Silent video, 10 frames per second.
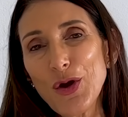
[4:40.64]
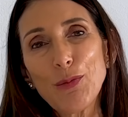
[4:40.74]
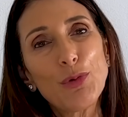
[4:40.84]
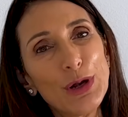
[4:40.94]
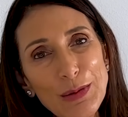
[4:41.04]

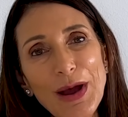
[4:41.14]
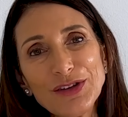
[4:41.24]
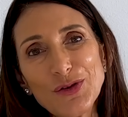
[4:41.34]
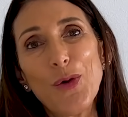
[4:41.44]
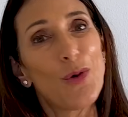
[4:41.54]
pretty much
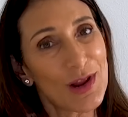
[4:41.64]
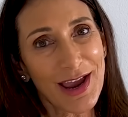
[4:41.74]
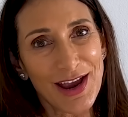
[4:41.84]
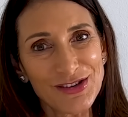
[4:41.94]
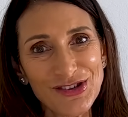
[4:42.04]
all
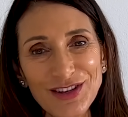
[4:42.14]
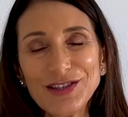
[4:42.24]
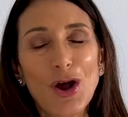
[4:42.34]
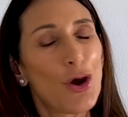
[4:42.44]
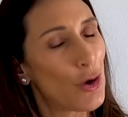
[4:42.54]
occasions
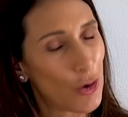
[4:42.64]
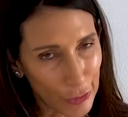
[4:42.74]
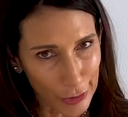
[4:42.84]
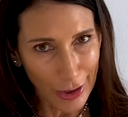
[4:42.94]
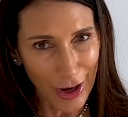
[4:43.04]
are good
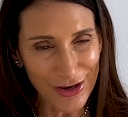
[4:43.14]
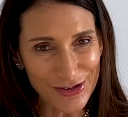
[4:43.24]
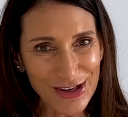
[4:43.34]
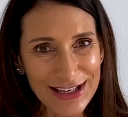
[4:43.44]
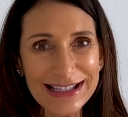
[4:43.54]

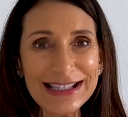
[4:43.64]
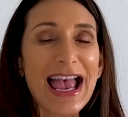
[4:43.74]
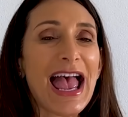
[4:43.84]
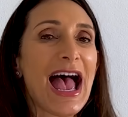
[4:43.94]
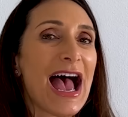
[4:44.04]
occasions.
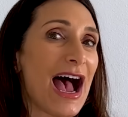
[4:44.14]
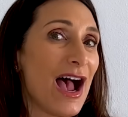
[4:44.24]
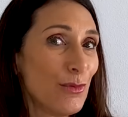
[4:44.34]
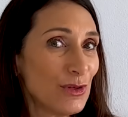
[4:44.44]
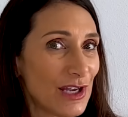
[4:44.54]

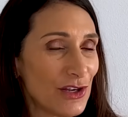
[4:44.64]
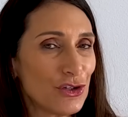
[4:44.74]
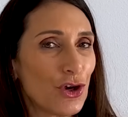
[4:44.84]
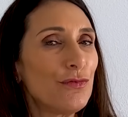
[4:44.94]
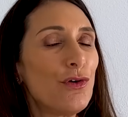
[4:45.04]
I would tend to
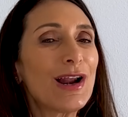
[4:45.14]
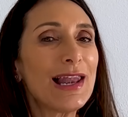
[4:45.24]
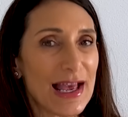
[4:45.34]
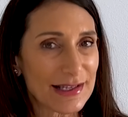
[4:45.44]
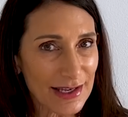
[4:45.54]
go for
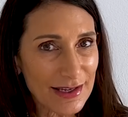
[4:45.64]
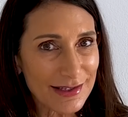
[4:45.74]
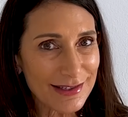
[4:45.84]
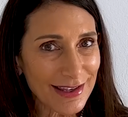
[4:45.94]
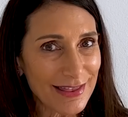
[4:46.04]

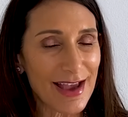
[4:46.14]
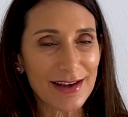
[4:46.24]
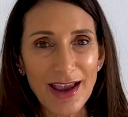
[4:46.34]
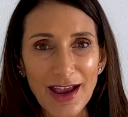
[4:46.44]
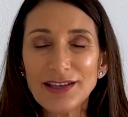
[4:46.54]
classics in
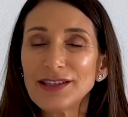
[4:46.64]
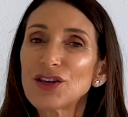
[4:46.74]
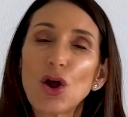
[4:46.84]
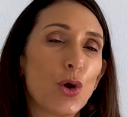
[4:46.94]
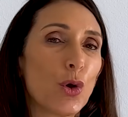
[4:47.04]
that case.
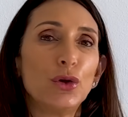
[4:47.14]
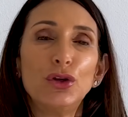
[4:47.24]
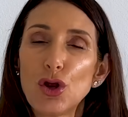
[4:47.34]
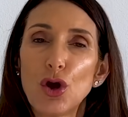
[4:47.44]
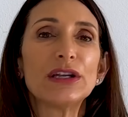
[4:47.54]
So,
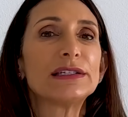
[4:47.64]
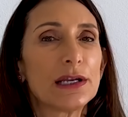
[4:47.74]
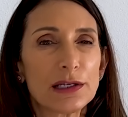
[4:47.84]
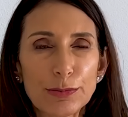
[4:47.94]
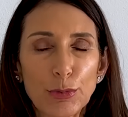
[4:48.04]
a
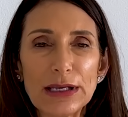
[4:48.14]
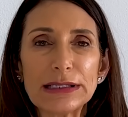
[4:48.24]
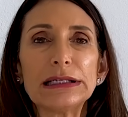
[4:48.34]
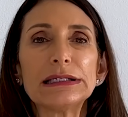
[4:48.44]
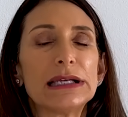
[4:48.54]
tennis
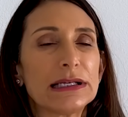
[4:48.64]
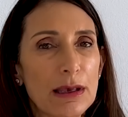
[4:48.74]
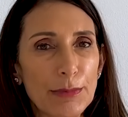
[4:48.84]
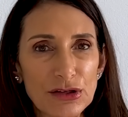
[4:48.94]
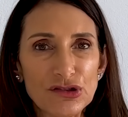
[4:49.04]
bracelet, as I
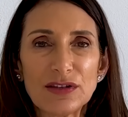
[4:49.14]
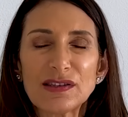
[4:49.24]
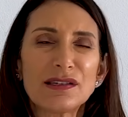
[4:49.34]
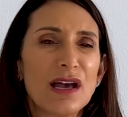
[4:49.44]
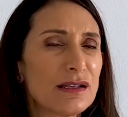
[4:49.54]
mentioned,
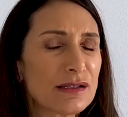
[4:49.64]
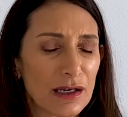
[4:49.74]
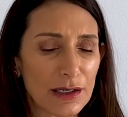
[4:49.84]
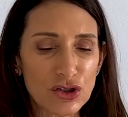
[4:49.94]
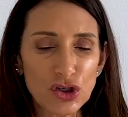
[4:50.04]
studs,
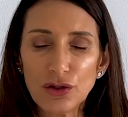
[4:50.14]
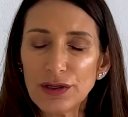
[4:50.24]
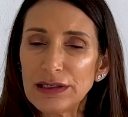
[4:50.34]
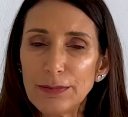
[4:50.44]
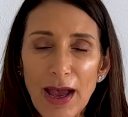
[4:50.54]
an
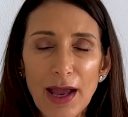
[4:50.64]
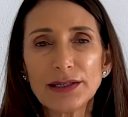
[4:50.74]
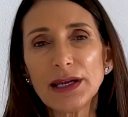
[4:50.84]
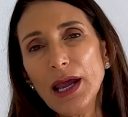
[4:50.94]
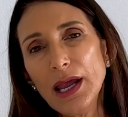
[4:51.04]
eternity band.
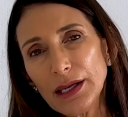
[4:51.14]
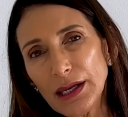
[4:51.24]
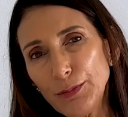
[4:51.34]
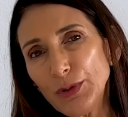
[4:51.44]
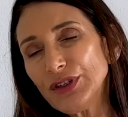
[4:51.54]

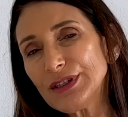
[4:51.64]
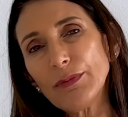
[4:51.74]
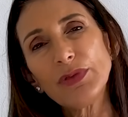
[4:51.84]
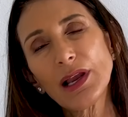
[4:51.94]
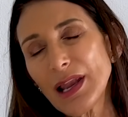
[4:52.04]
Keep it to
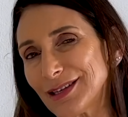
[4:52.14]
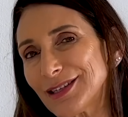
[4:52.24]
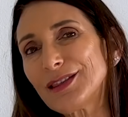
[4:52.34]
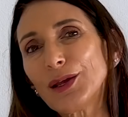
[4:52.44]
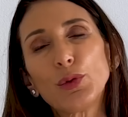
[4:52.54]
something
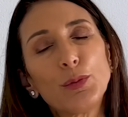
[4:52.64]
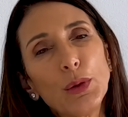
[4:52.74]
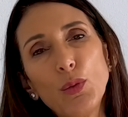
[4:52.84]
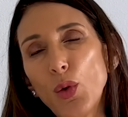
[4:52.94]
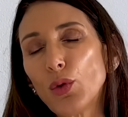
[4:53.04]
classic that will be
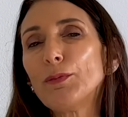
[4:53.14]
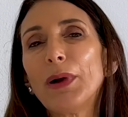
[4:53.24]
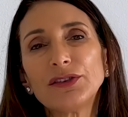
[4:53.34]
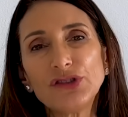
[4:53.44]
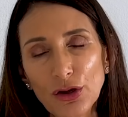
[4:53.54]
worn
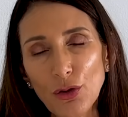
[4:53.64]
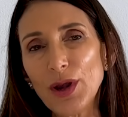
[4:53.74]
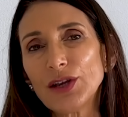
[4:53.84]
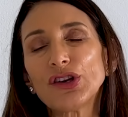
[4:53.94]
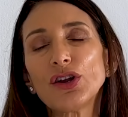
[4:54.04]
by
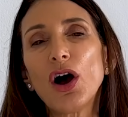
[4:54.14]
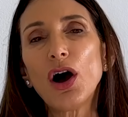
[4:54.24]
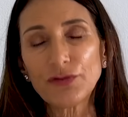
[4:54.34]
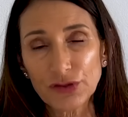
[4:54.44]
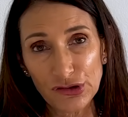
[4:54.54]
generation
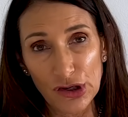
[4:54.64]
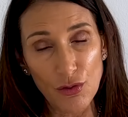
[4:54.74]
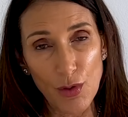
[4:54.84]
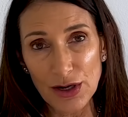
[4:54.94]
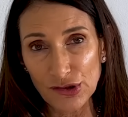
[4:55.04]
after
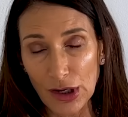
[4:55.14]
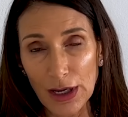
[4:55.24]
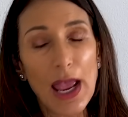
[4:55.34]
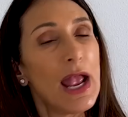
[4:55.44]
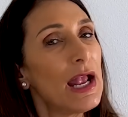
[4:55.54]
generation.
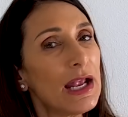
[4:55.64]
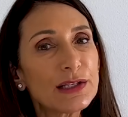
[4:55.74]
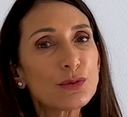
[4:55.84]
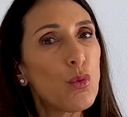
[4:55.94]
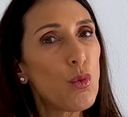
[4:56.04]

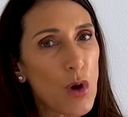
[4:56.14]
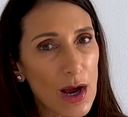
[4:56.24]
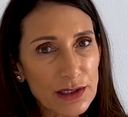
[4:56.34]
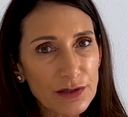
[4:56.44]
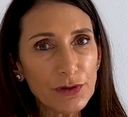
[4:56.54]
It's
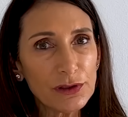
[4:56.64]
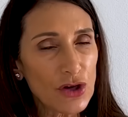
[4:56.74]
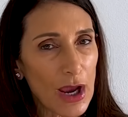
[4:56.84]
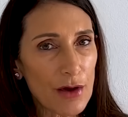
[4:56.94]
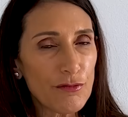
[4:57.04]
wonderful to
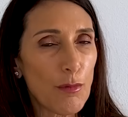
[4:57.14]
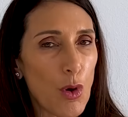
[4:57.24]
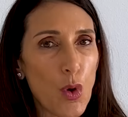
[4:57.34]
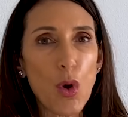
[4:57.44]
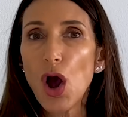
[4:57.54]
have
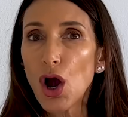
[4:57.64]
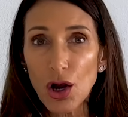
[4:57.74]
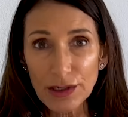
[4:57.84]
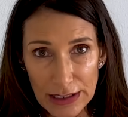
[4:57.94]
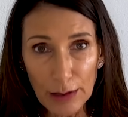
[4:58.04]
more
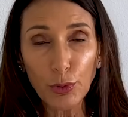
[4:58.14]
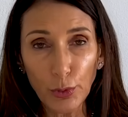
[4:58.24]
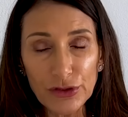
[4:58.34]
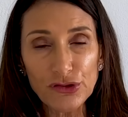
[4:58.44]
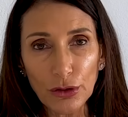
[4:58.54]

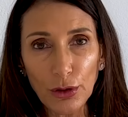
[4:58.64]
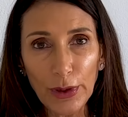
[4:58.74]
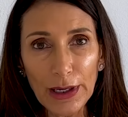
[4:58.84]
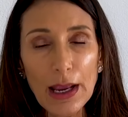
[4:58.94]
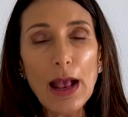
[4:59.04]
contemporary
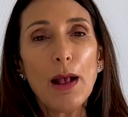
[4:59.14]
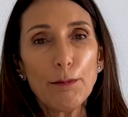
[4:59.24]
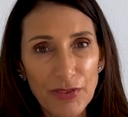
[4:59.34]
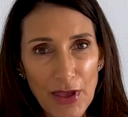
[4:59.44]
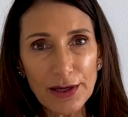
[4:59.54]
jewelry,
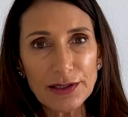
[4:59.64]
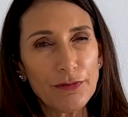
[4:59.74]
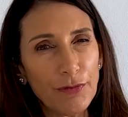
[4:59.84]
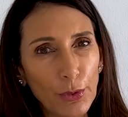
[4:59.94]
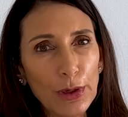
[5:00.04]
but that is a
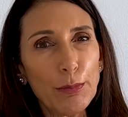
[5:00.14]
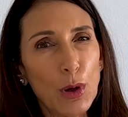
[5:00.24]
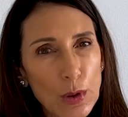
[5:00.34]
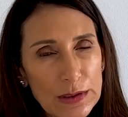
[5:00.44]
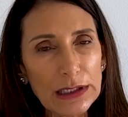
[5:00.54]
very
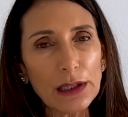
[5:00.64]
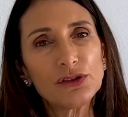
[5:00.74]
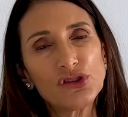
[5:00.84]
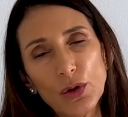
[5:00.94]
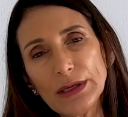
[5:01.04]
personal
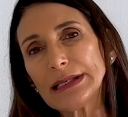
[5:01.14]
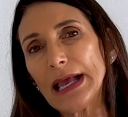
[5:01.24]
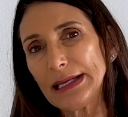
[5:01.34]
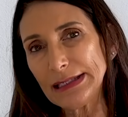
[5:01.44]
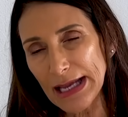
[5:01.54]
choice
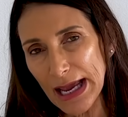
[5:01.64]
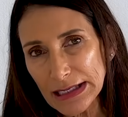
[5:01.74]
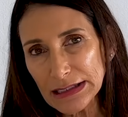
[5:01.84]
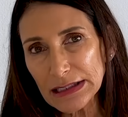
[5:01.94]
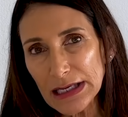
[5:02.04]
and
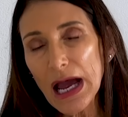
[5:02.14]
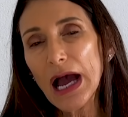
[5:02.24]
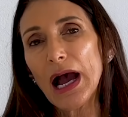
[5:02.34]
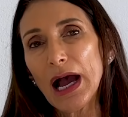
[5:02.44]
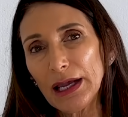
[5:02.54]
taste.
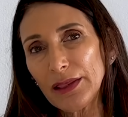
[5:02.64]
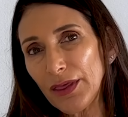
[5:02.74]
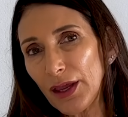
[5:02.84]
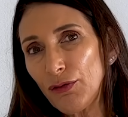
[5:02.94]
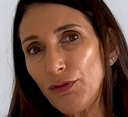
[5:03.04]
I
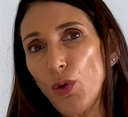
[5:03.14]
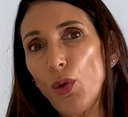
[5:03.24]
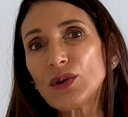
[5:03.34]
think for